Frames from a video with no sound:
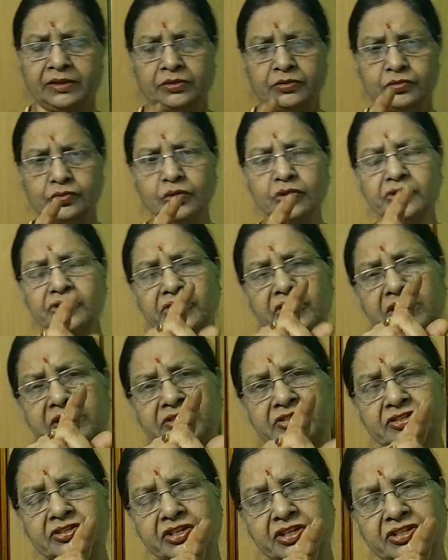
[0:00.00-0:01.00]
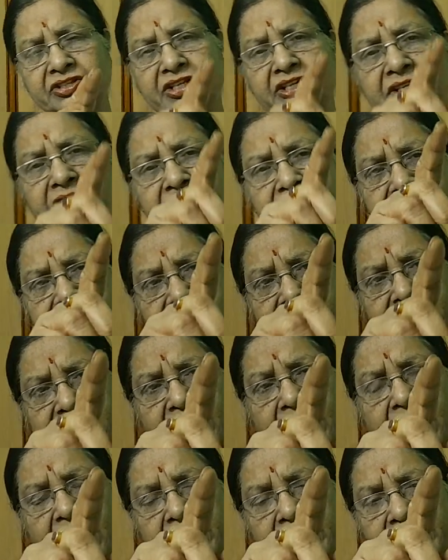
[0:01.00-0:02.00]
social structure is
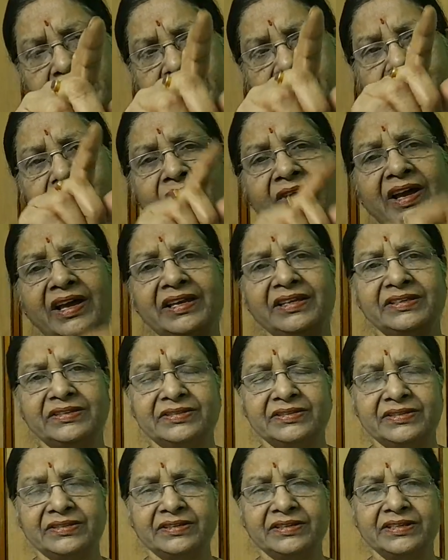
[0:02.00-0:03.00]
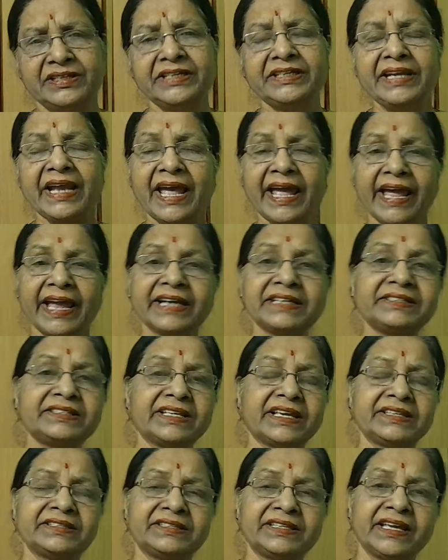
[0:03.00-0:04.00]
a device. It acts
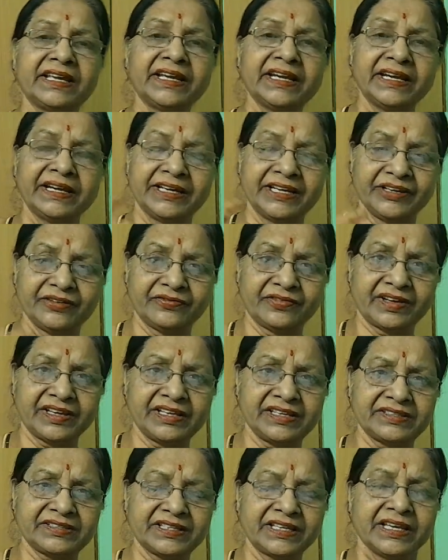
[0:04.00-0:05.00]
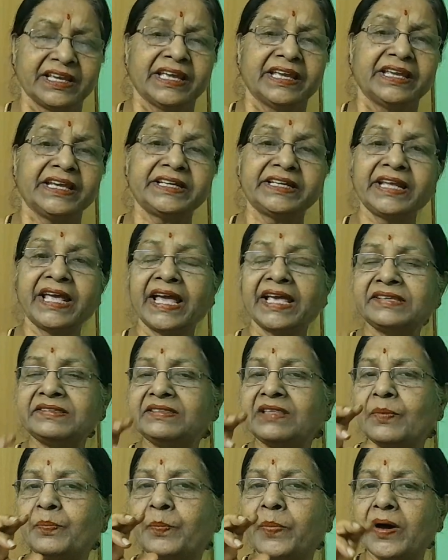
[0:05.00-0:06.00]
as a device. It has
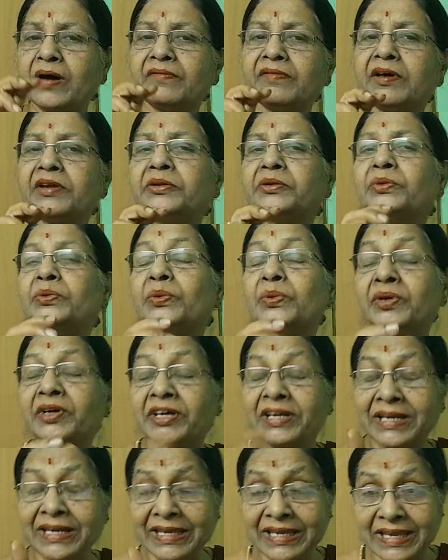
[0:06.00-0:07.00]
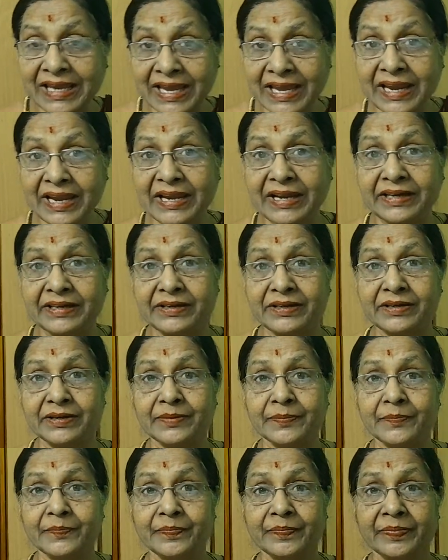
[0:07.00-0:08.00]
the power to create.
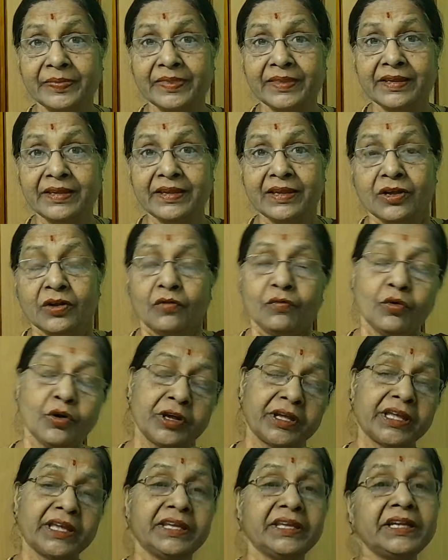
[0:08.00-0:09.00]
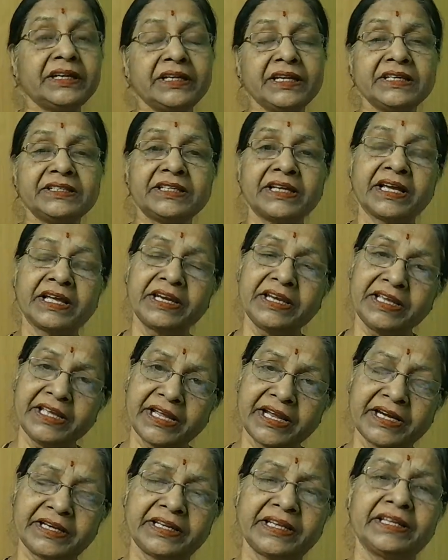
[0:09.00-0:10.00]
Okay, it is
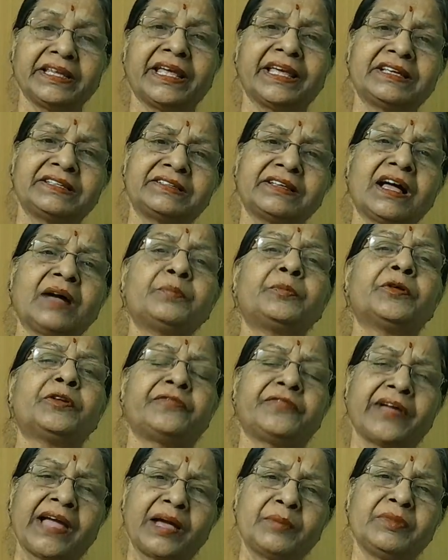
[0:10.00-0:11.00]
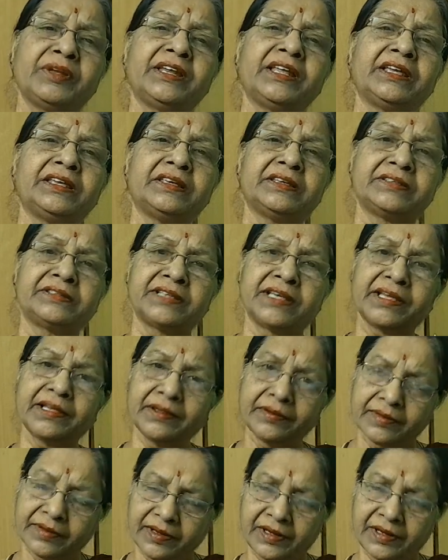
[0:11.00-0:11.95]
creating. Example, family is a